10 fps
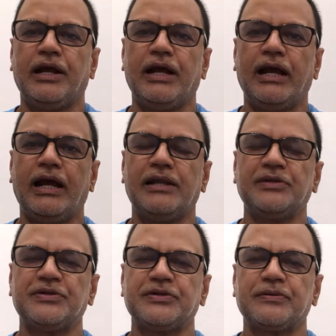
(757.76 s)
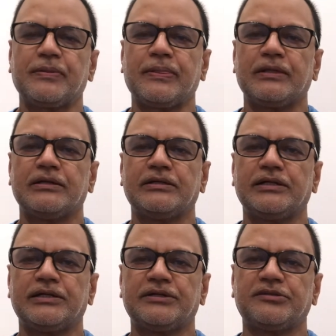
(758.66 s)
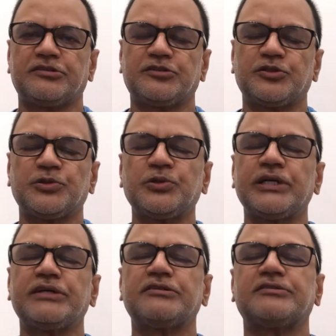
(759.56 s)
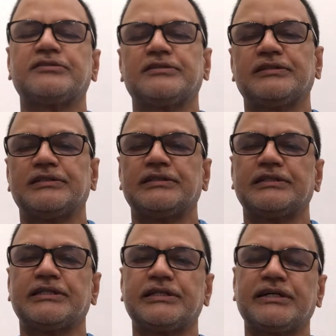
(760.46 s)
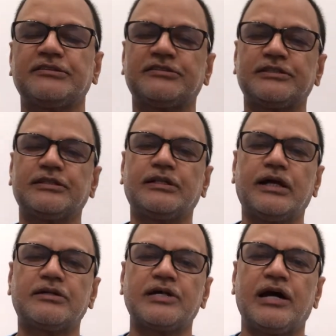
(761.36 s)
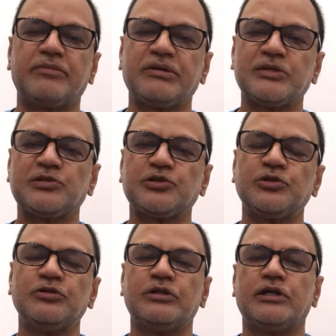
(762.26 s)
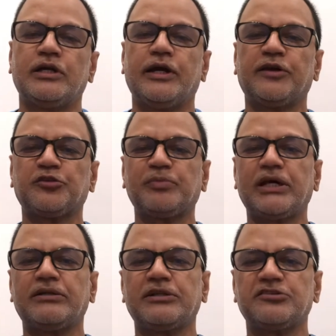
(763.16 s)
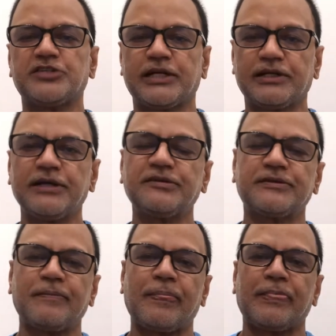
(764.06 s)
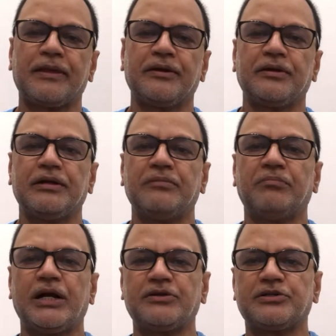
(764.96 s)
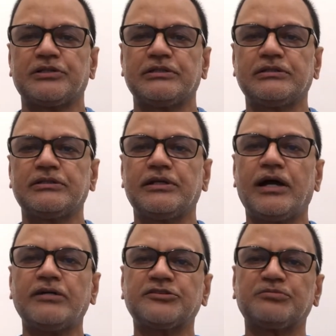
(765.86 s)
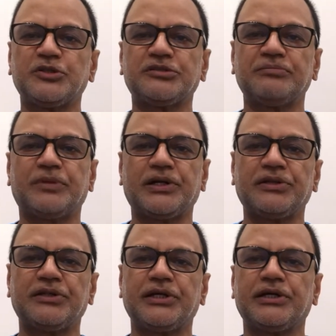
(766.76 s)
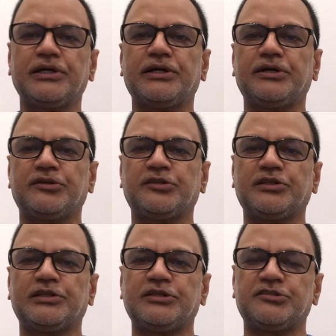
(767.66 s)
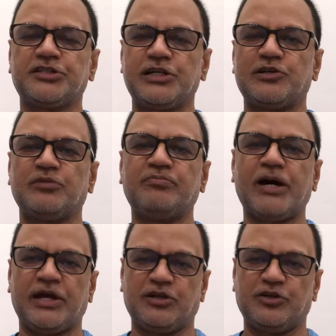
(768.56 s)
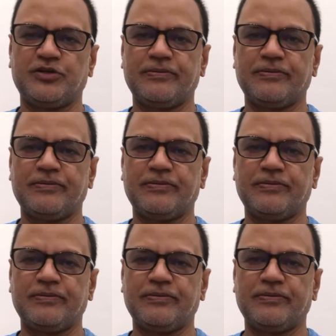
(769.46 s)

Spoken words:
And it is through his grace that I'm able to explain these techniques. But the last most important thing is the state of mind.